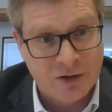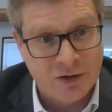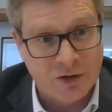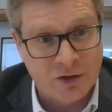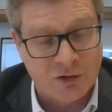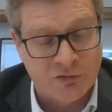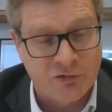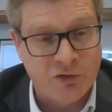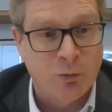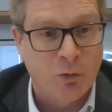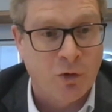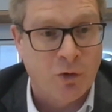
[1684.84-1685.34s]

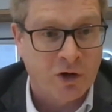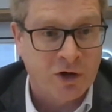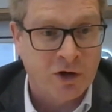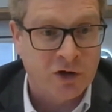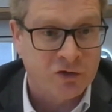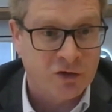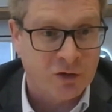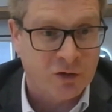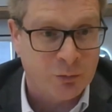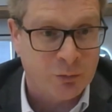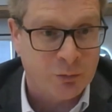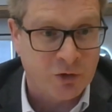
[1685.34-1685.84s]
If you walk
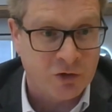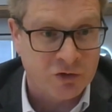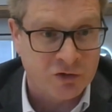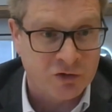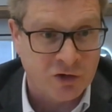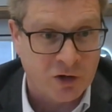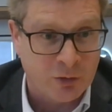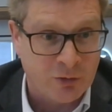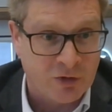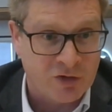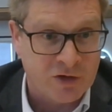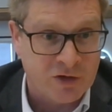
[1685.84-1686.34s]
into a British
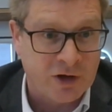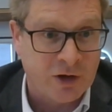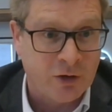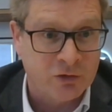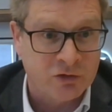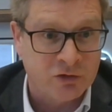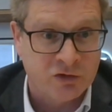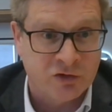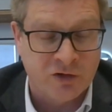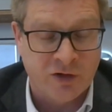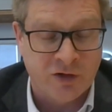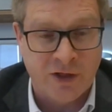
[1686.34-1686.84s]
Airways
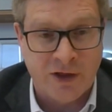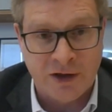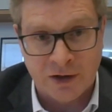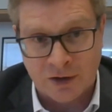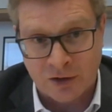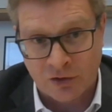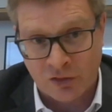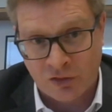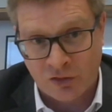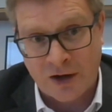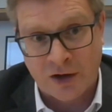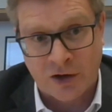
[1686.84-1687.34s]
lounge, you
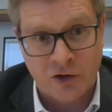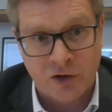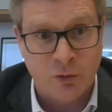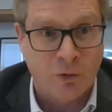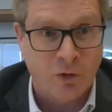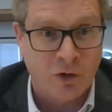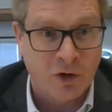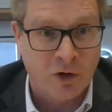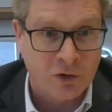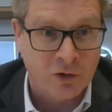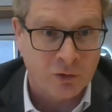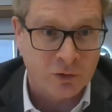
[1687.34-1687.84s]
can scan a
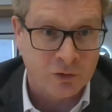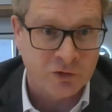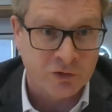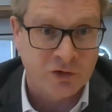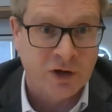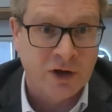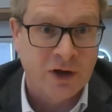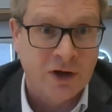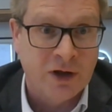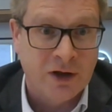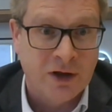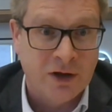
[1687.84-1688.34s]
QR
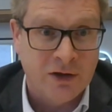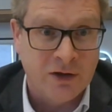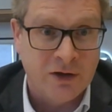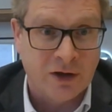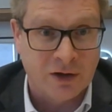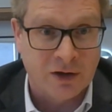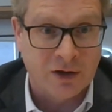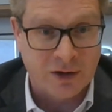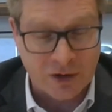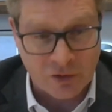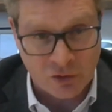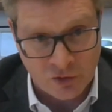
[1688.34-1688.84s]
code. You
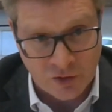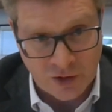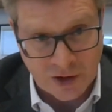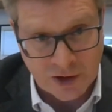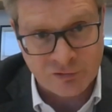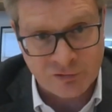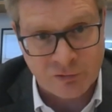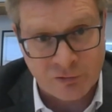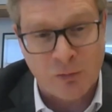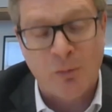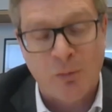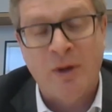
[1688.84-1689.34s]
can then
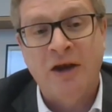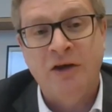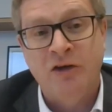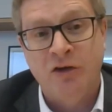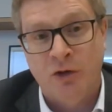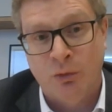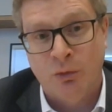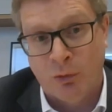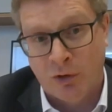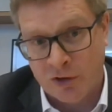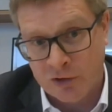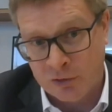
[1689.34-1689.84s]
select from a
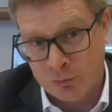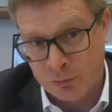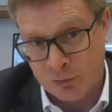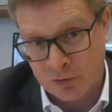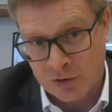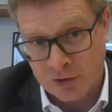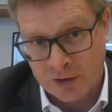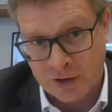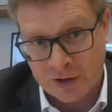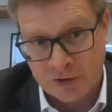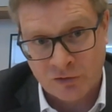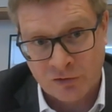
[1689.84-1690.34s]
menu what you
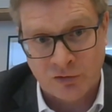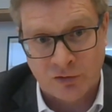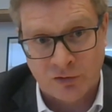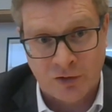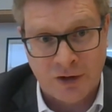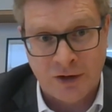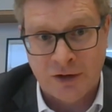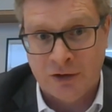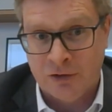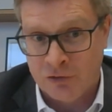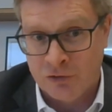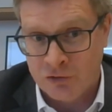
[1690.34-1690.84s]
would like
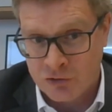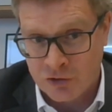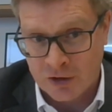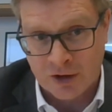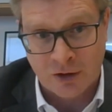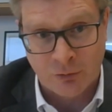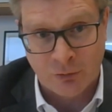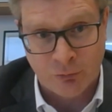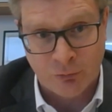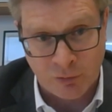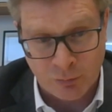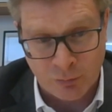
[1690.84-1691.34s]
to eat and
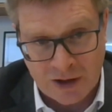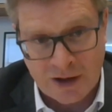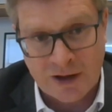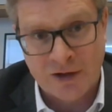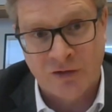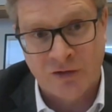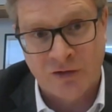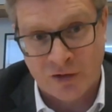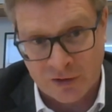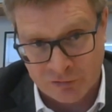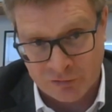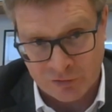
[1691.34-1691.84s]
drink, and we will
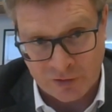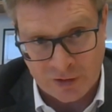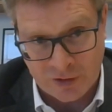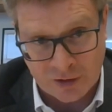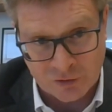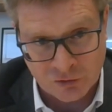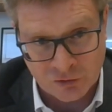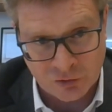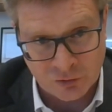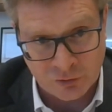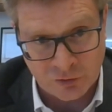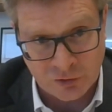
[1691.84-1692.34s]
hand deliver
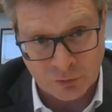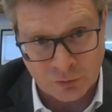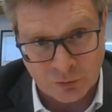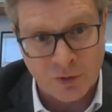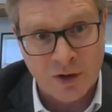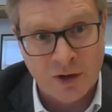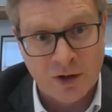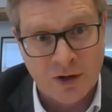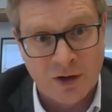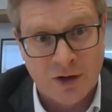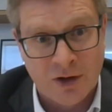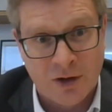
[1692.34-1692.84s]
that to
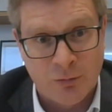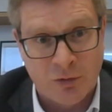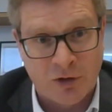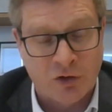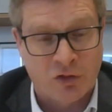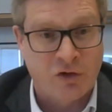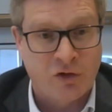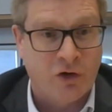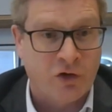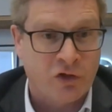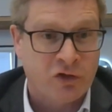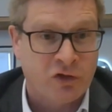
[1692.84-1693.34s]
you,
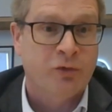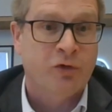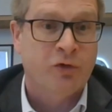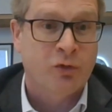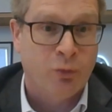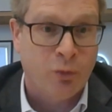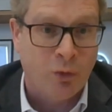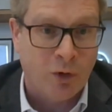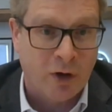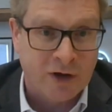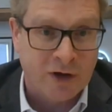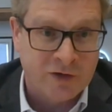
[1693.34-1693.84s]
because customers
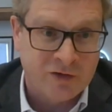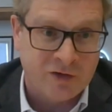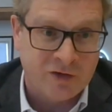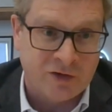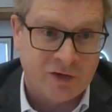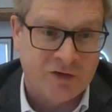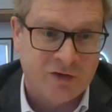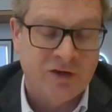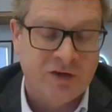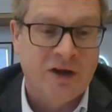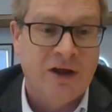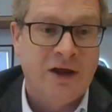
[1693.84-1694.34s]

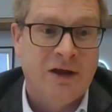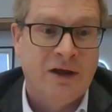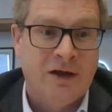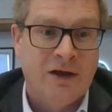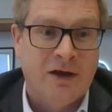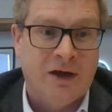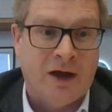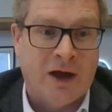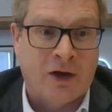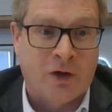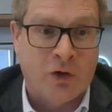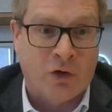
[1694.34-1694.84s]
wanted
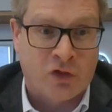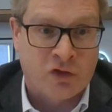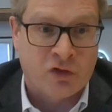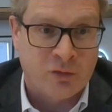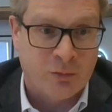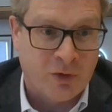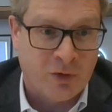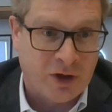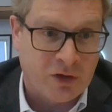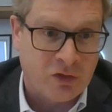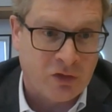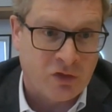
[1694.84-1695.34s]
a
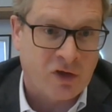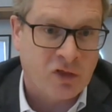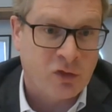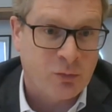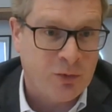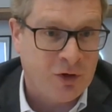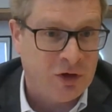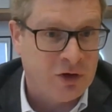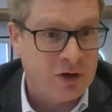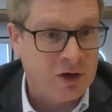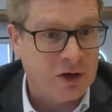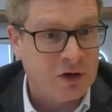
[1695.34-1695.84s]
customized
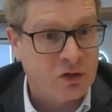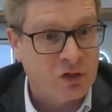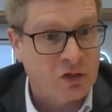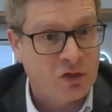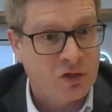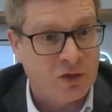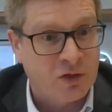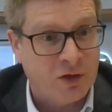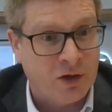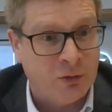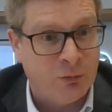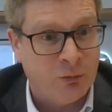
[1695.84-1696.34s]

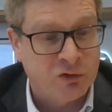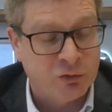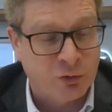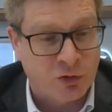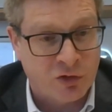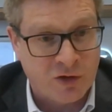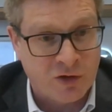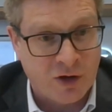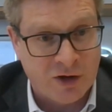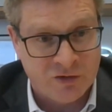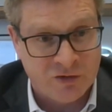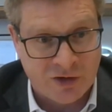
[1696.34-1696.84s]
experience, which
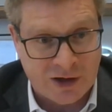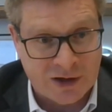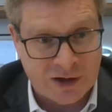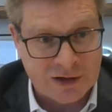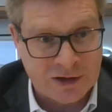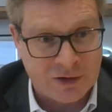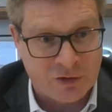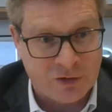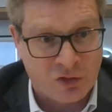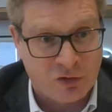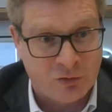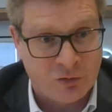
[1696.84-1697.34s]
was
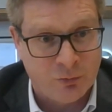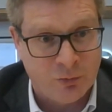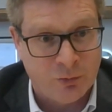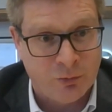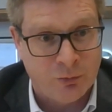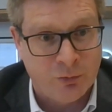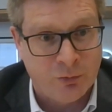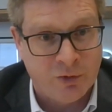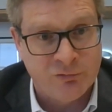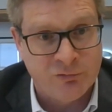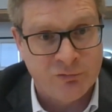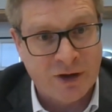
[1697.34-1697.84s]
contactless,
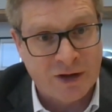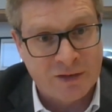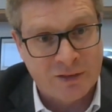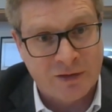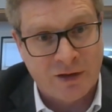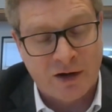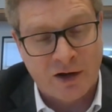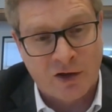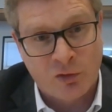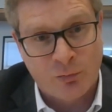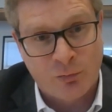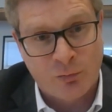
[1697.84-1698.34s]
and we've met
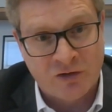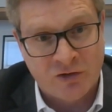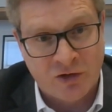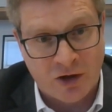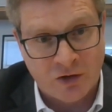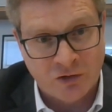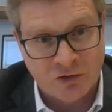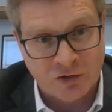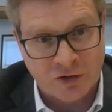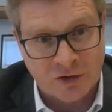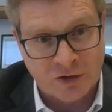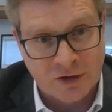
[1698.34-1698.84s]
that
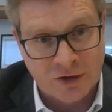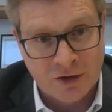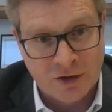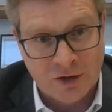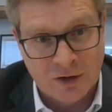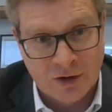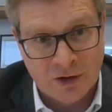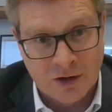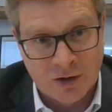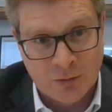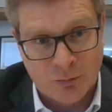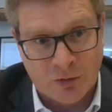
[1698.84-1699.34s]
expectation.
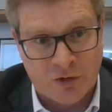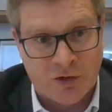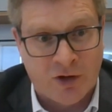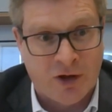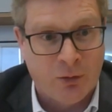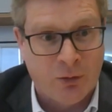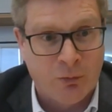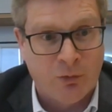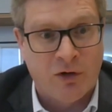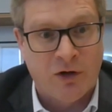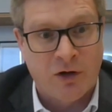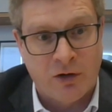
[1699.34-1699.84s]
But
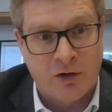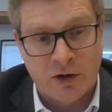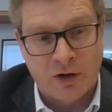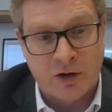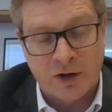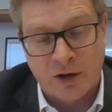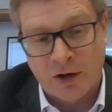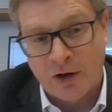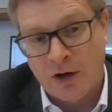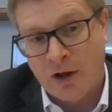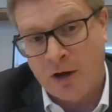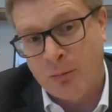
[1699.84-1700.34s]
now we're learning a
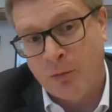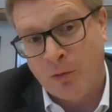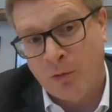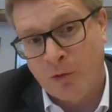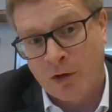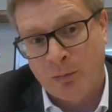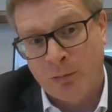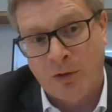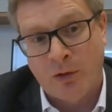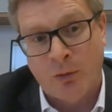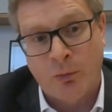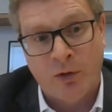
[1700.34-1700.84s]
lot more
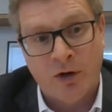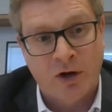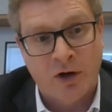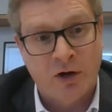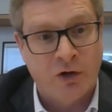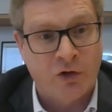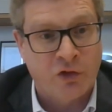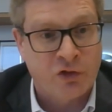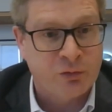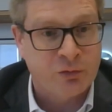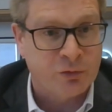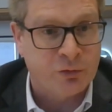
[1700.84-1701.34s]
about where
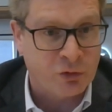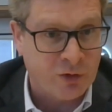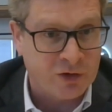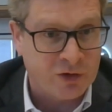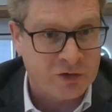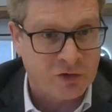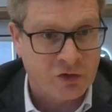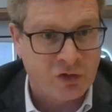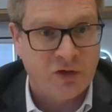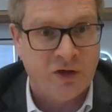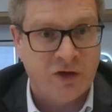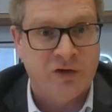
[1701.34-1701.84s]
customers want
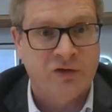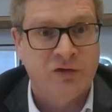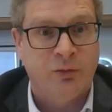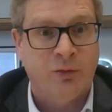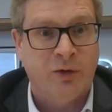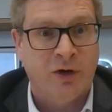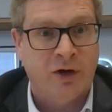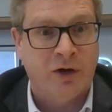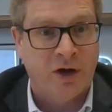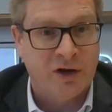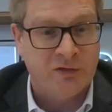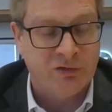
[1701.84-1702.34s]
to sit,
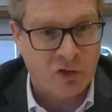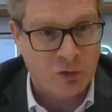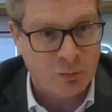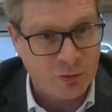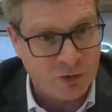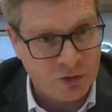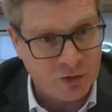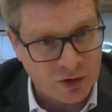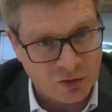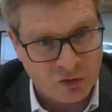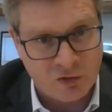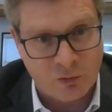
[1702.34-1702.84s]
what kind of
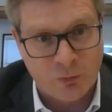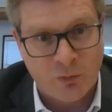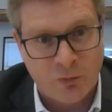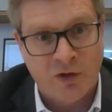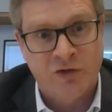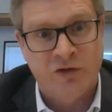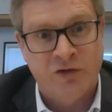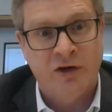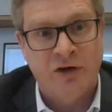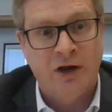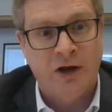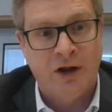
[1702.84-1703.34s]
experience they
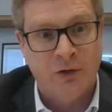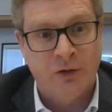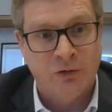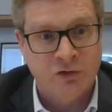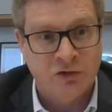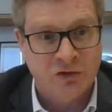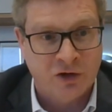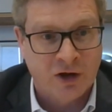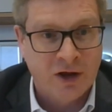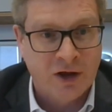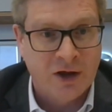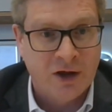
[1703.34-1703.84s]
want in a
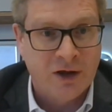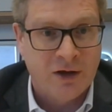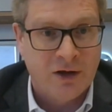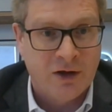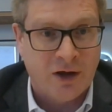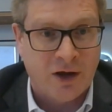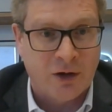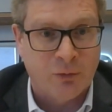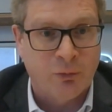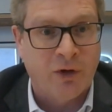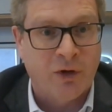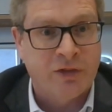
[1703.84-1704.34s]
lounge,
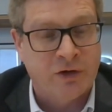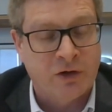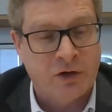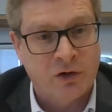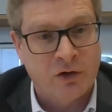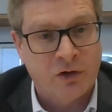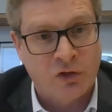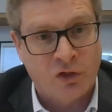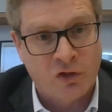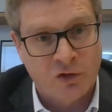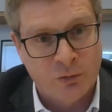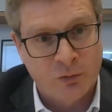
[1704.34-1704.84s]
and what they're
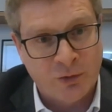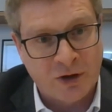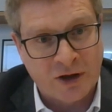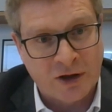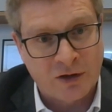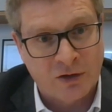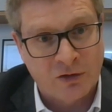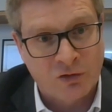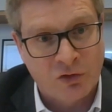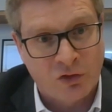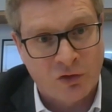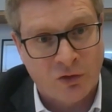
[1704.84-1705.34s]

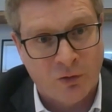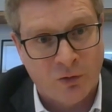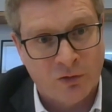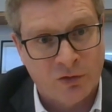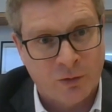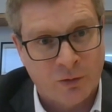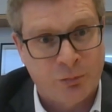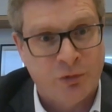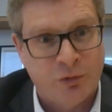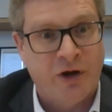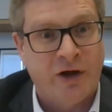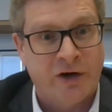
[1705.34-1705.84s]
consuming. So
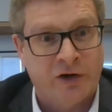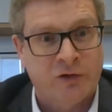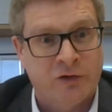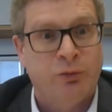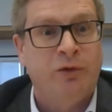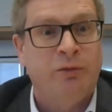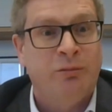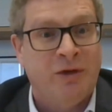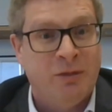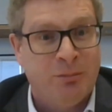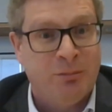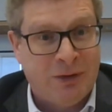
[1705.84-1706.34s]
the product
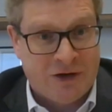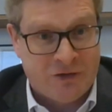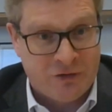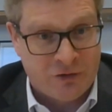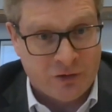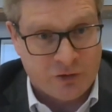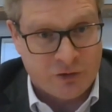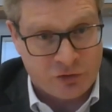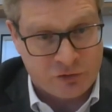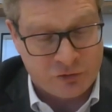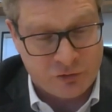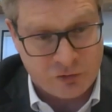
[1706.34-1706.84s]
will be
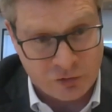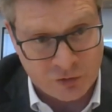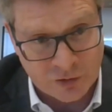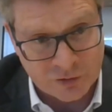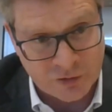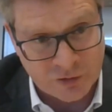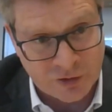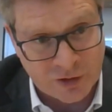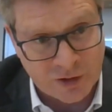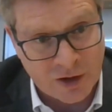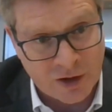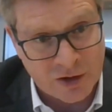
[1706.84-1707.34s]
better as a
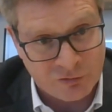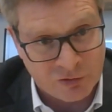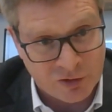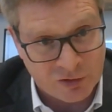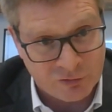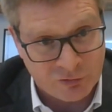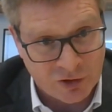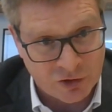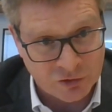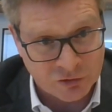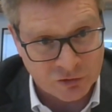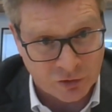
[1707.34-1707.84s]
result of the kind of
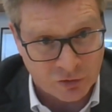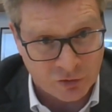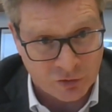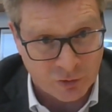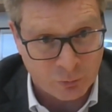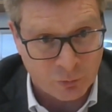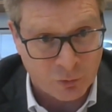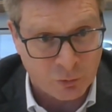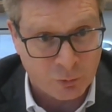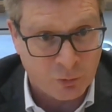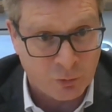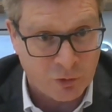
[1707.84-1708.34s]
innovations
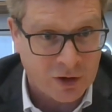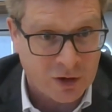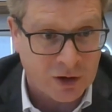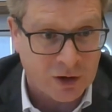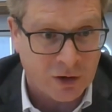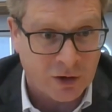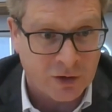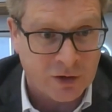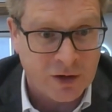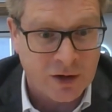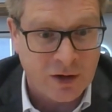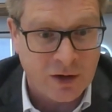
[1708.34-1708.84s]
that we're
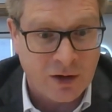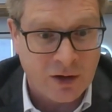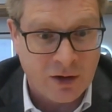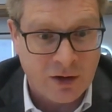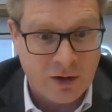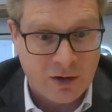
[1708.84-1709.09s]
working on.